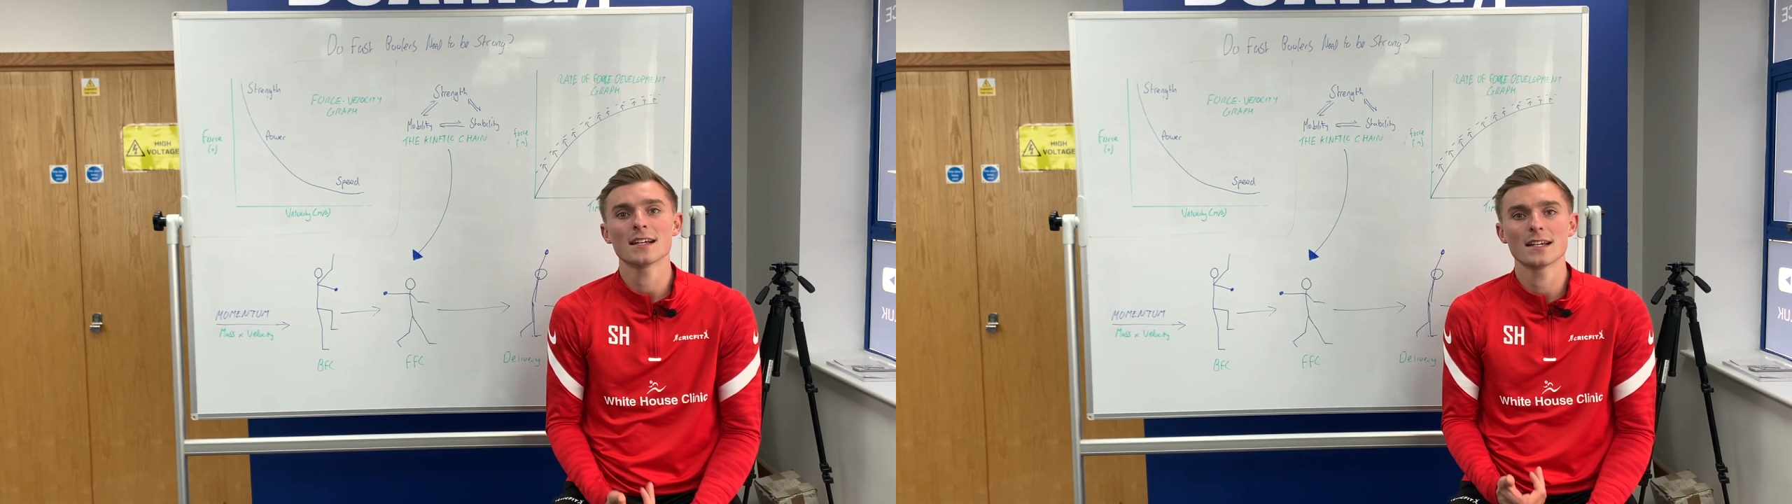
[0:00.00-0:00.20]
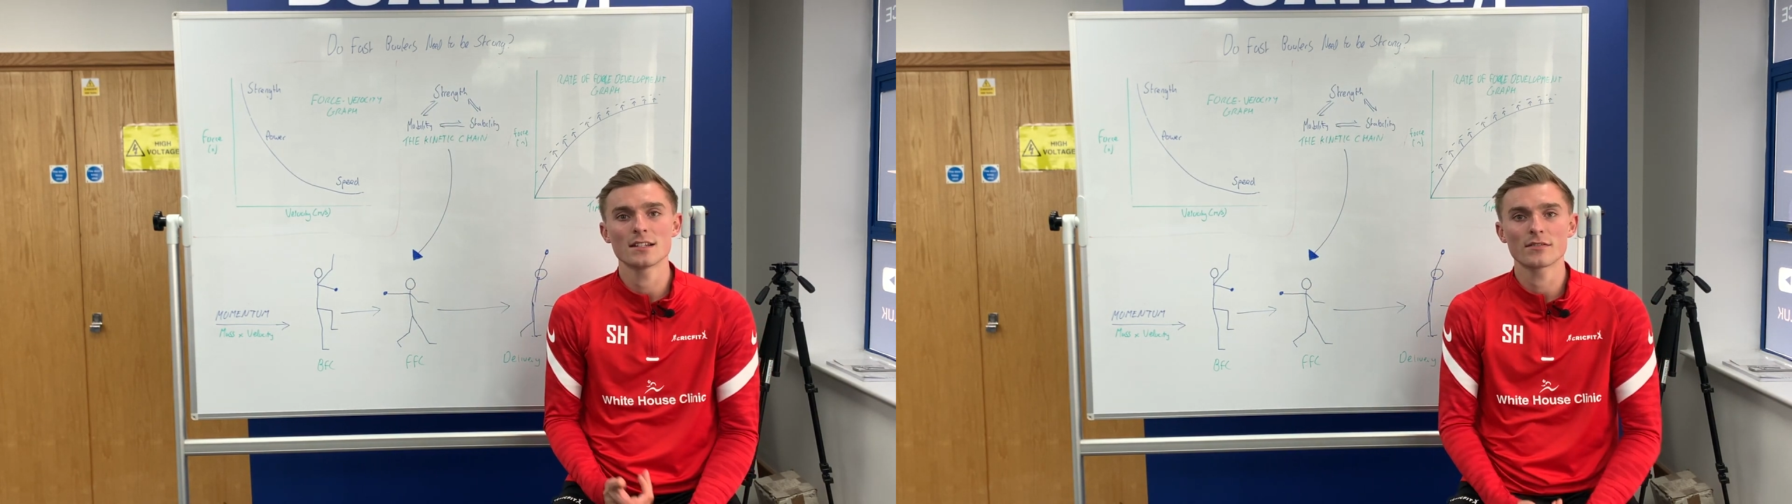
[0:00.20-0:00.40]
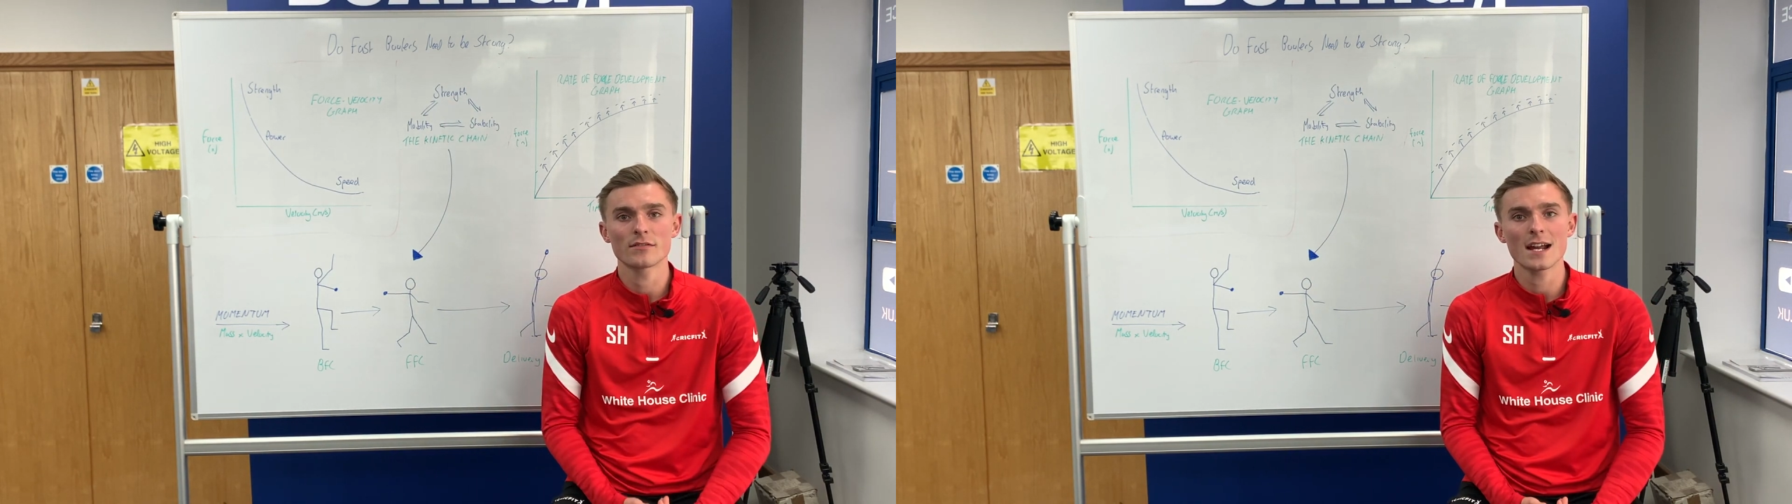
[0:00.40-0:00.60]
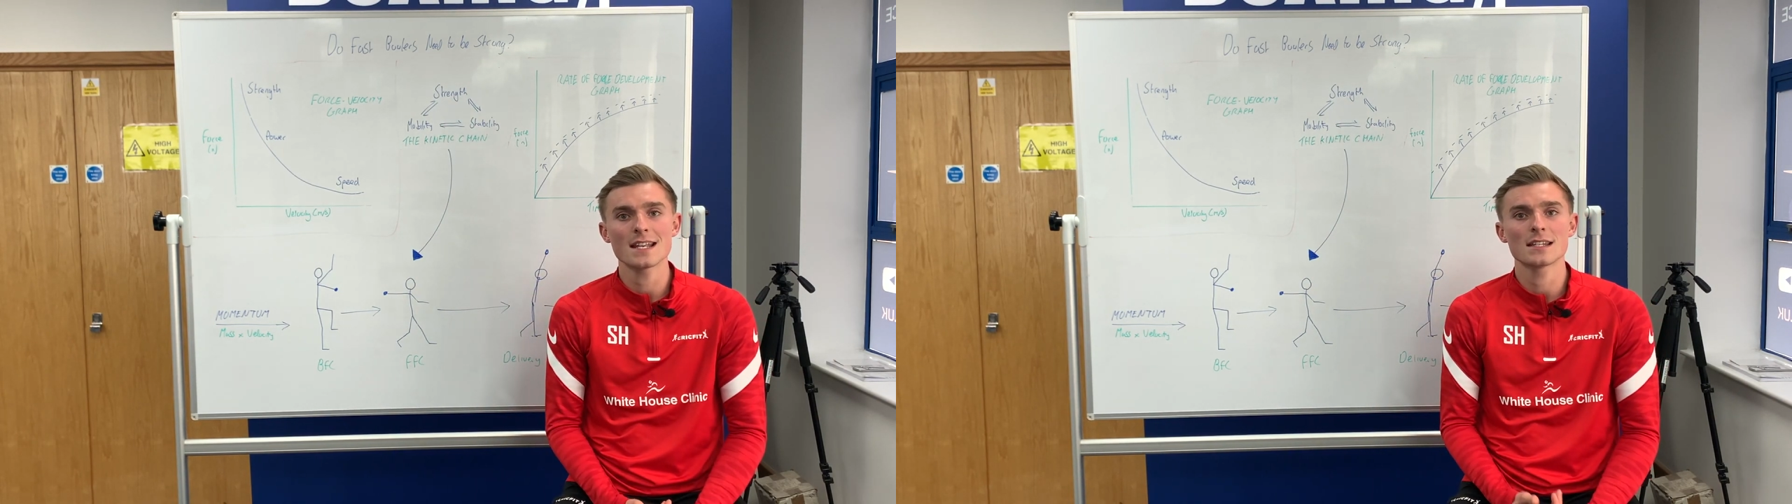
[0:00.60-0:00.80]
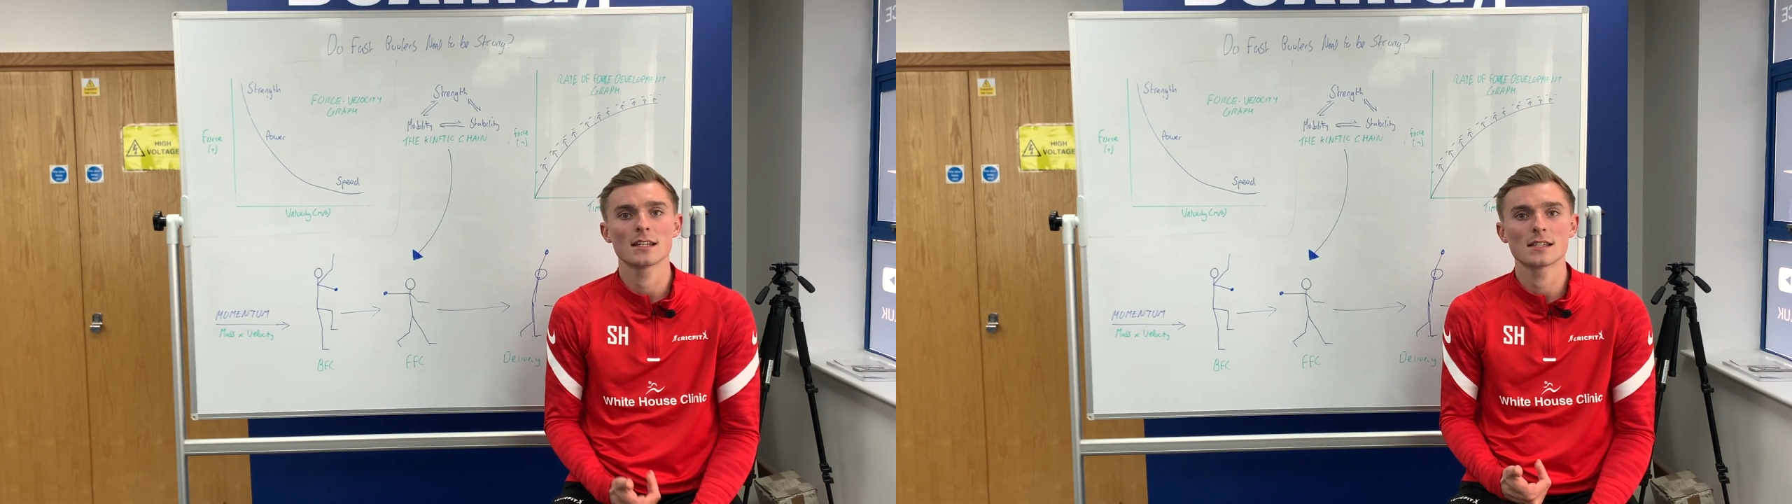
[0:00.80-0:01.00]
and your
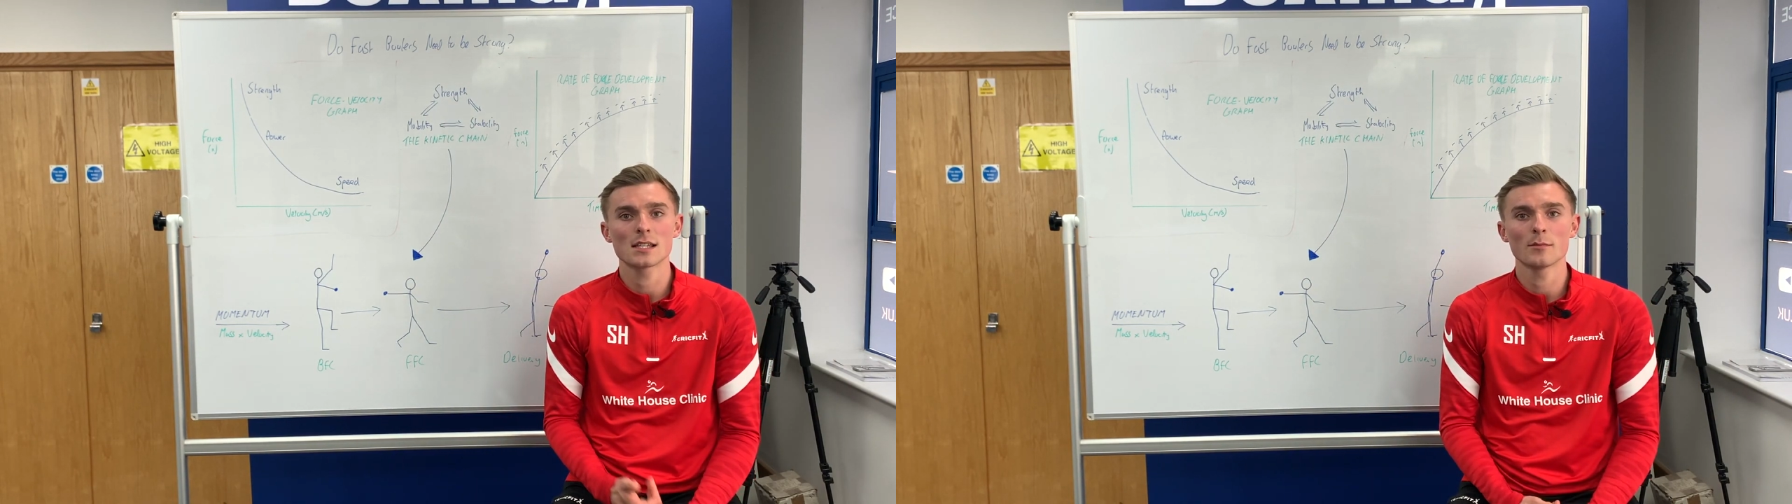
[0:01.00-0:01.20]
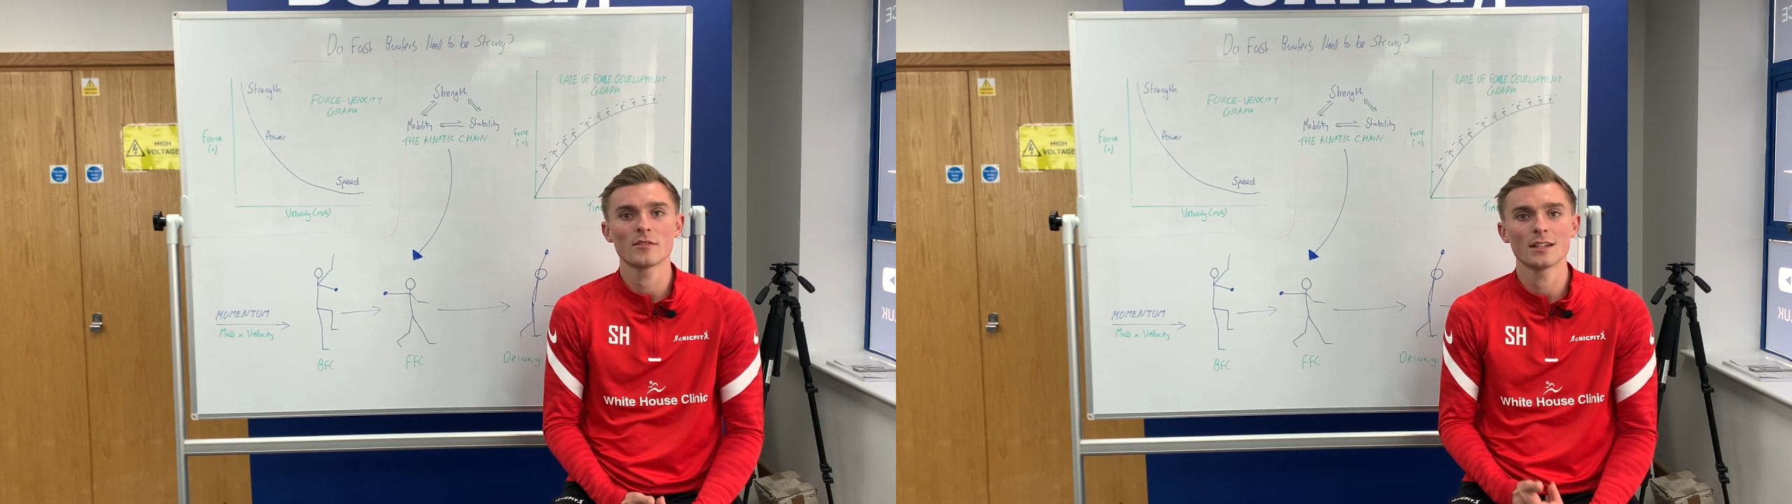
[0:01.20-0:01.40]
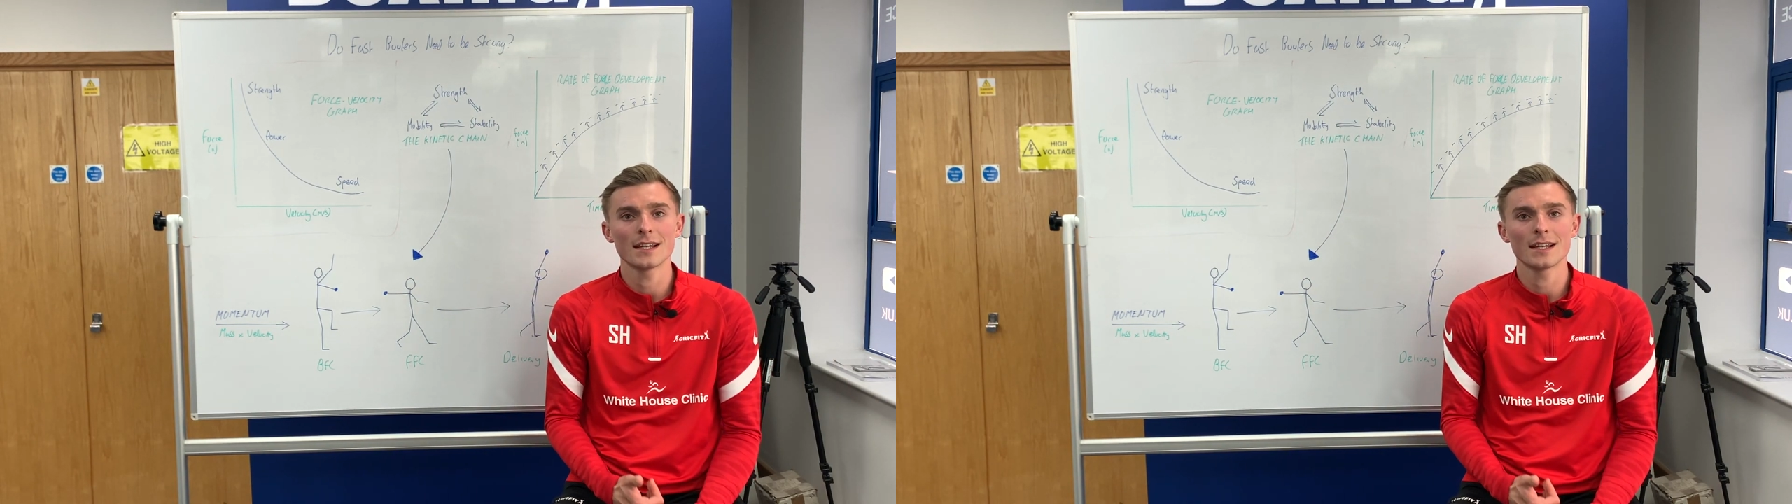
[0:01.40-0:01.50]
friend and something